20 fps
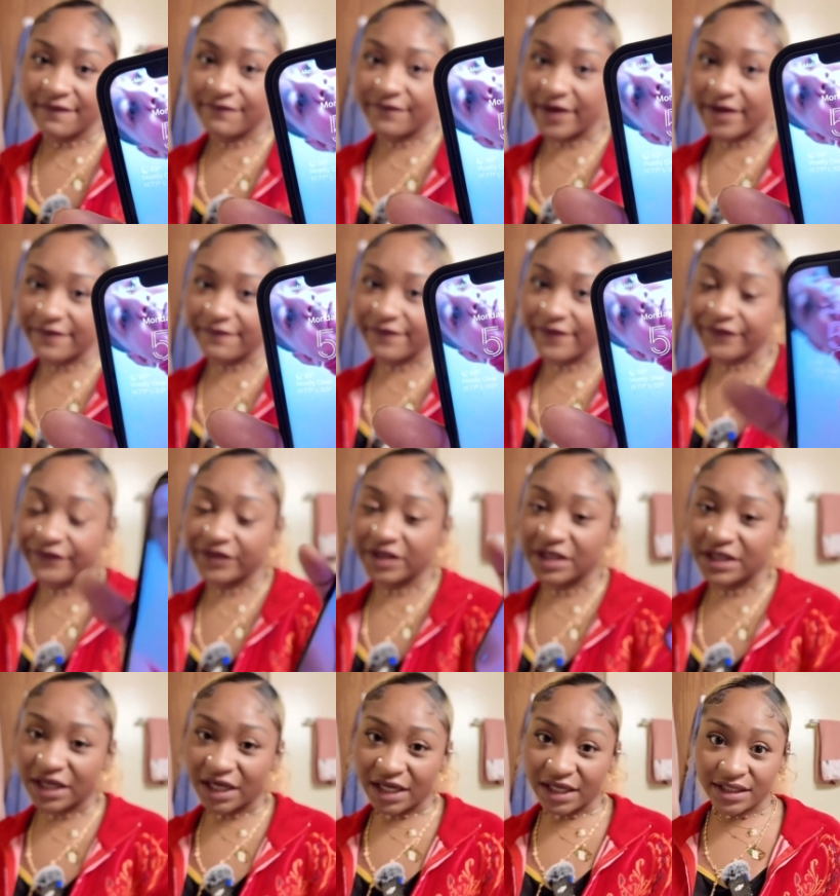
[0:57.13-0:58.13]

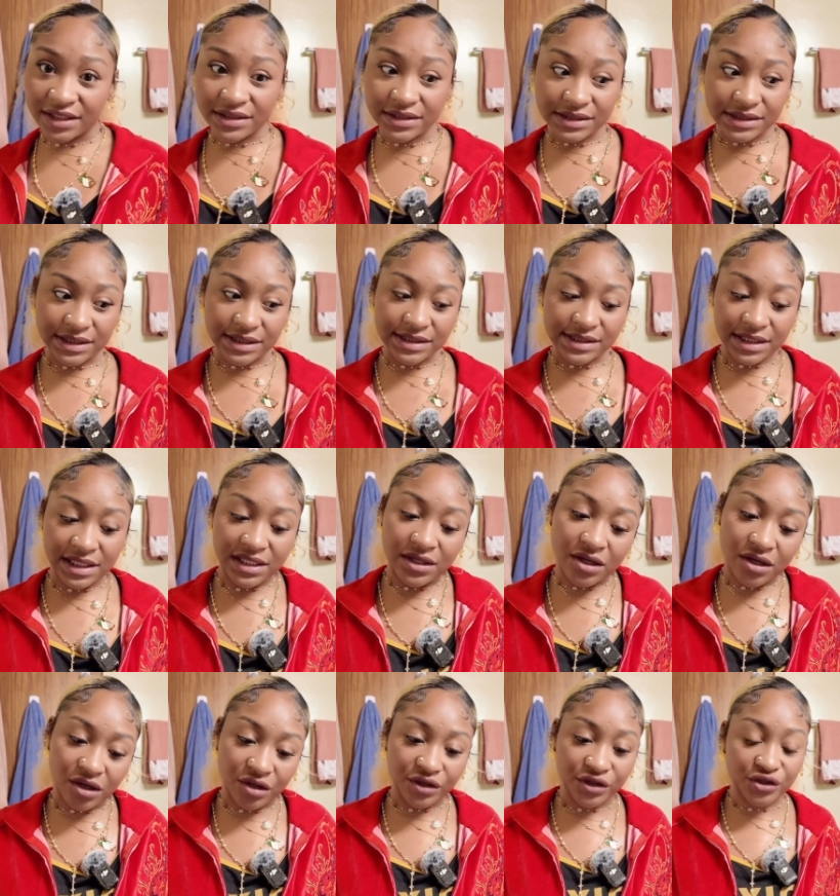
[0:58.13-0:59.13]
5.59, 6
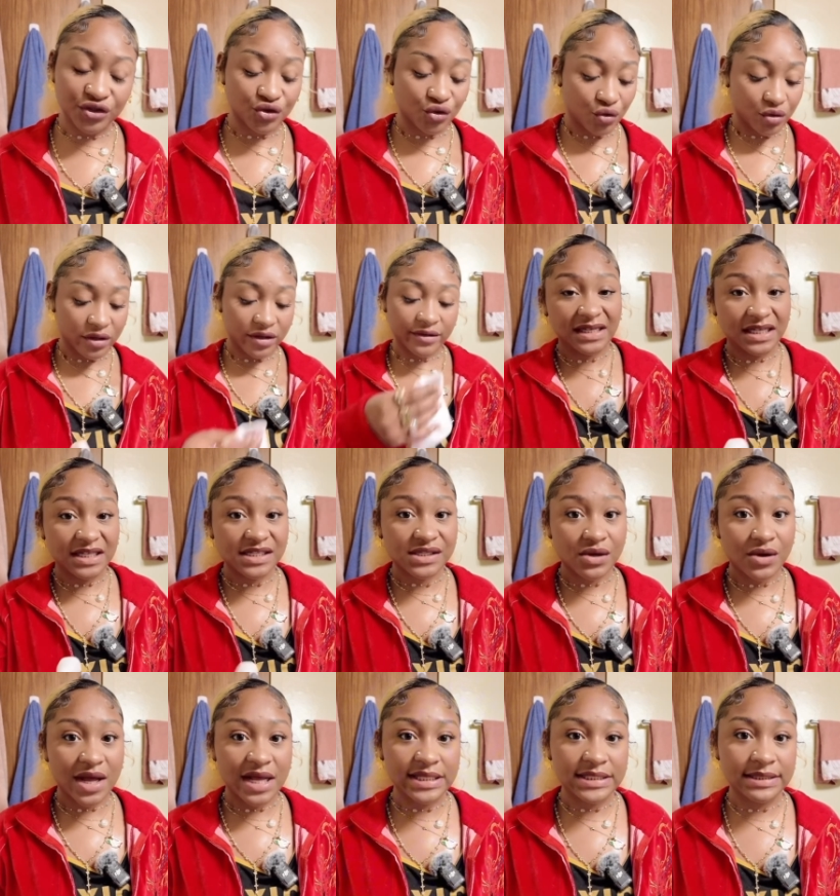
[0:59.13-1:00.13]
o'clock on the door. Let's
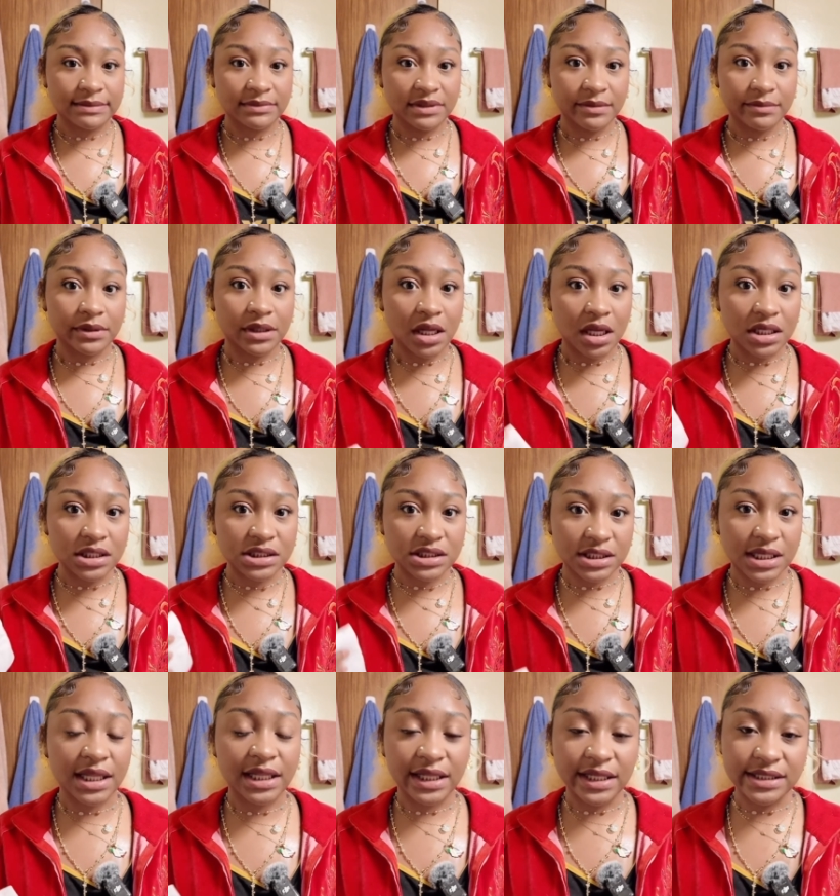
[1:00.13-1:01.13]
go add some lip
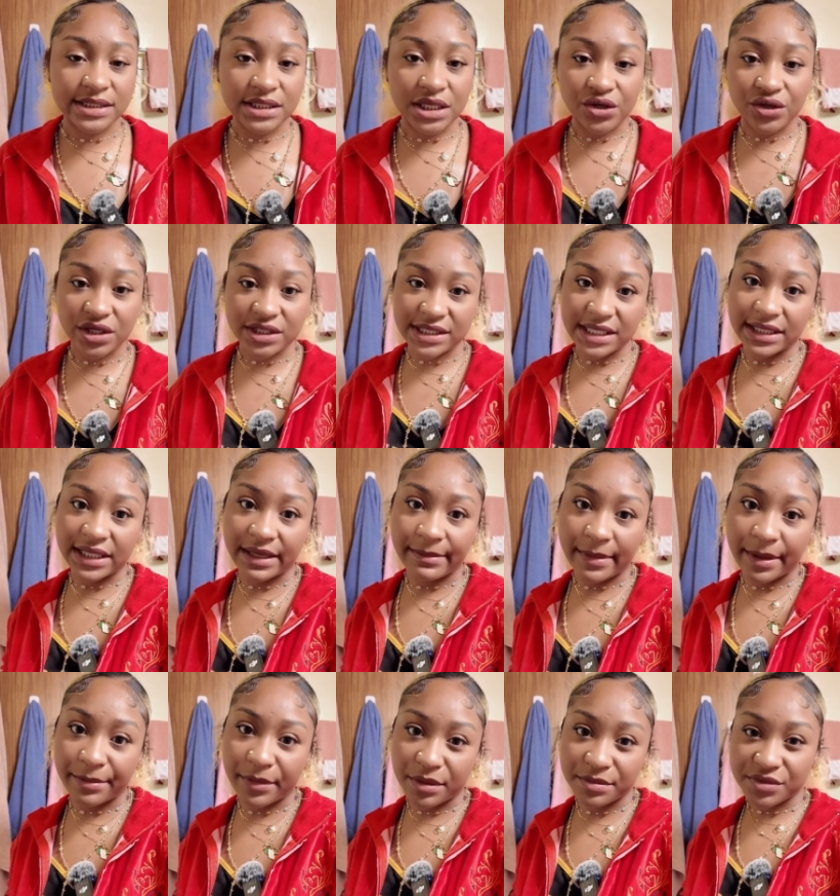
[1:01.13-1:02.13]
gloss and let's go because I think
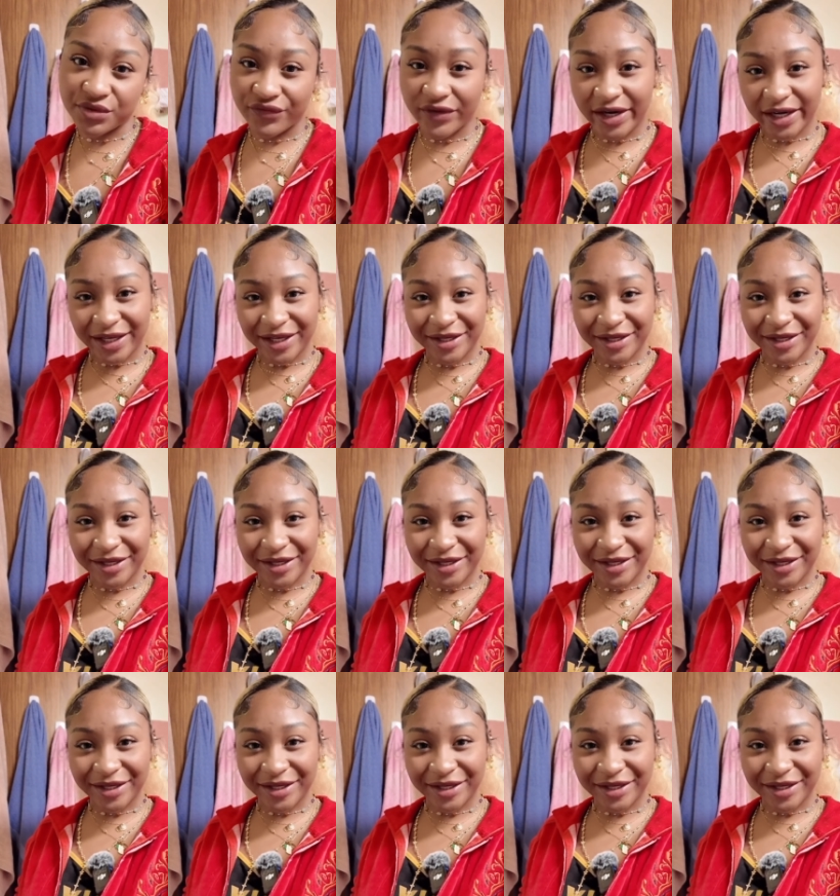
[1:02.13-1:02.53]
my mom's ready.